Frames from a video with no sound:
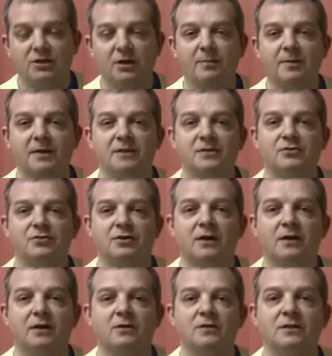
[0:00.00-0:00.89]
top E
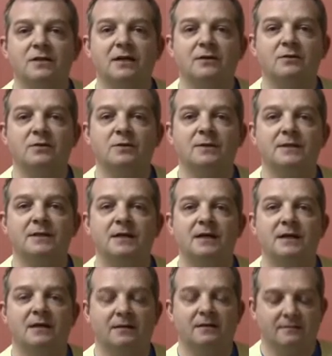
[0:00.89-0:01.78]
string goes down to a
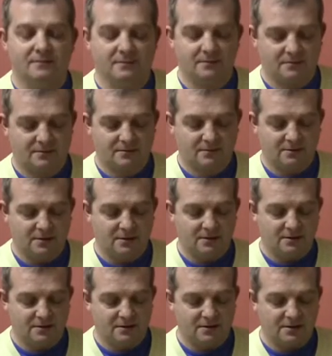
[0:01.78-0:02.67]
D,
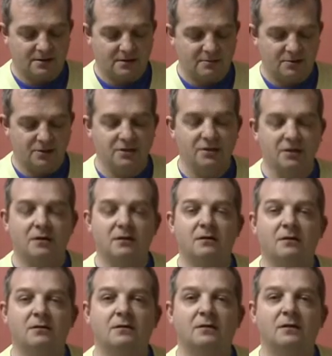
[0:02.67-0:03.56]
same as
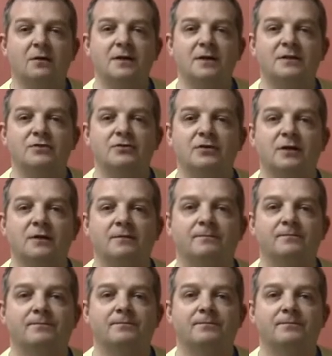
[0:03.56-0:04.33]
your low E string.